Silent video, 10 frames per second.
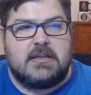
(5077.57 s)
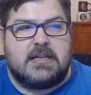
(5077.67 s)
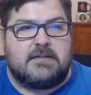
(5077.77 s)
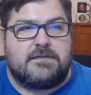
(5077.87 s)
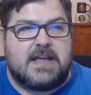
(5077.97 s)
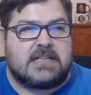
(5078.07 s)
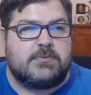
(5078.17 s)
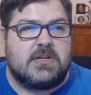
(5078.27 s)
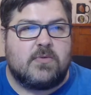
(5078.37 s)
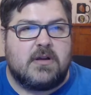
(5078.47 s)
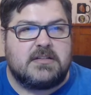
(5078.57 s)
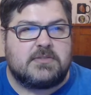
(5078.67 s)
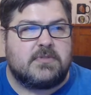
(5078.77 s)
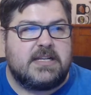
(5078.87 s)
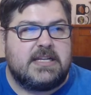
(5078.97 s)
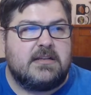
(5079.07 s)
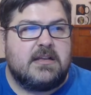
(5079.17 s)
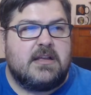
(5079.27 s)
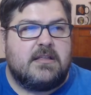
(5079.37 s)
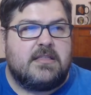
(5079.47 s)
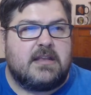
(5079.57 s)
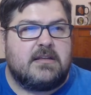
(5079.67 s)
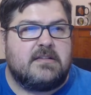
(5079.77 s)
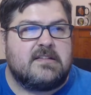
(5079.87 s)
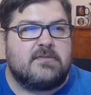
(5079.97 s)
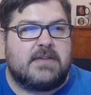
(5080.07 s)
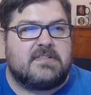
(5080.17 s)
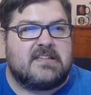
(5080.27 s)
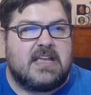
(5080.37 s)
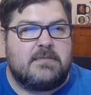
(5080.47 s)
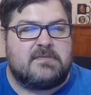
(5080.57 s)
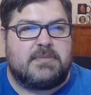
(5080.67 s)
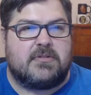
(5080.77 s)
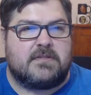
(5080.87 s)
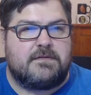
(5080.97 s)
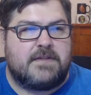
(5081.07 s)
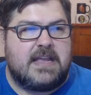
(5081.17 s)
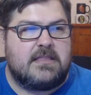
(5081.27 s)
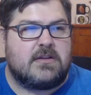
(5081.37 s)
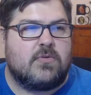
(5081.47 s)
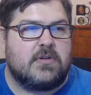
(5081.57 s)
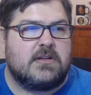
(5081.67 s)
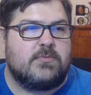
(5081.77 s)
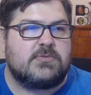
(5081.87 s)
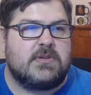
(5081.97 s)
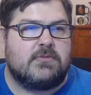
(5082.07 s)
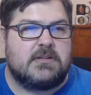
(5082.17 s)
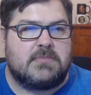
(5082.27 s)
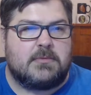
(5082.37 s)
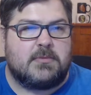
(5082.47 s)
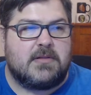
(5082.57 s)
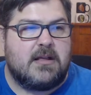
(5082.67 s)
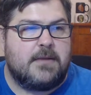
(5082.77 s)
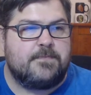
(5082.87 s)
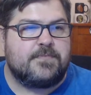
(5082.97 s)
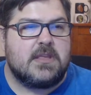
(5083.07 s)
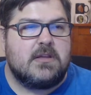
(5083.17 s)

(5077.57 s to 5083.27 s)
And in fact, we go on to read that since we have the same spirit of faith according to which we have written blah, blah, blah,